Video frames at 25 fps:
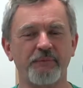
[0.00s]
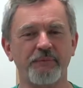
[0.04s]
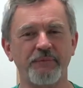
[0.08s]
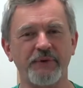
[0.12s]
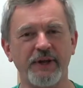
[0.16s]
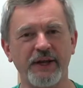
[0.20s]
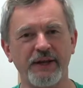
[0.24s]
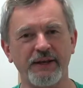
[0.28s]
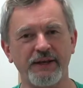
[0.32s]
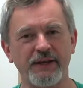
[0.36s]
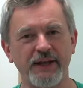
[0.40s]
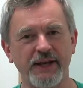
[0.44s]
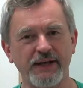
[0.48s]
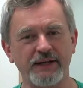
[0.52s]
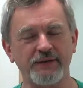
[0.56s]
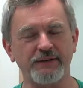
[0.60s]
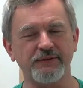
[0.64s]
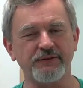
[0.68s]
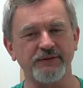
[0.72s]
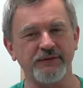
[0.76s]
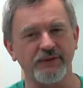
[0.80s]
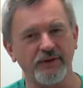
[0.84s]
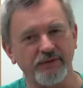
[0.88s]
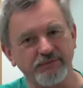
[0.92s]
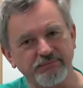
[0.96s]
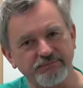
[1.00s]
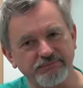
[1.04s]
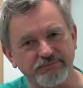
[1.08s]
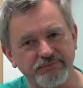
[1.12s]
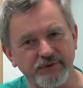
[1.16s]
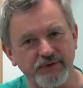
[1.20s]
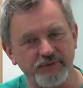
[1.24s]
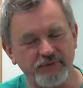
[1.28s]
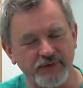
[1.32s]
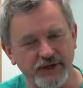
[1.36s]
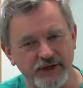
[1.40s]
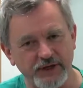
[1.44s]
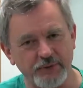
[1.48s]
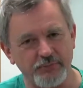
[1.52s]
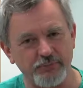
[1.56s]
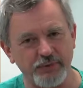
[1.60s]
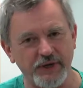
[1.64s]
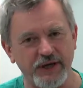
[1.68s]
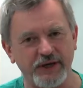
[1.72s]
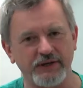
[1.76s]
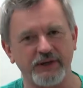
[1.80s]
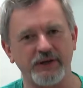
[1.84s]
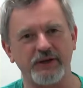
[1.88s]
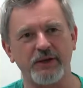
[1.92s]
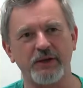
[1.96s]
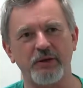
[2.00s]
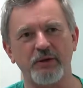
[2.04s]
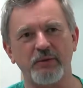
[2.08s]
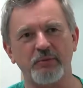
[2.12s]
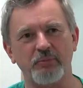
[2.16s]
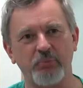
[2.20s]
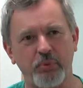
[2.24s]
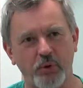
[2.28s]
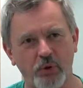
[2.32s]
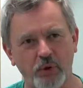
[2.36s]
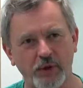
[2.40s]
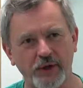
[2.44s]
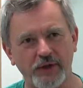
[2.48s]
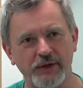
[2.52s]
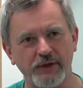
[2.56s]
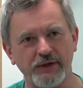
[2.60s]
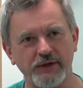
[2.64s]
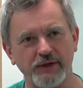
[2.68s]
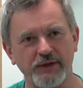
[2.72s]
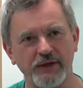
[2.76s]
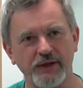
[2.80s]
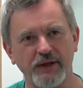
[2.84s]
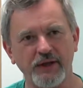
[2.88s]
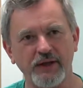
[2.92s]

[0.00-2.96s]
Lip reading: And that is a very practical point,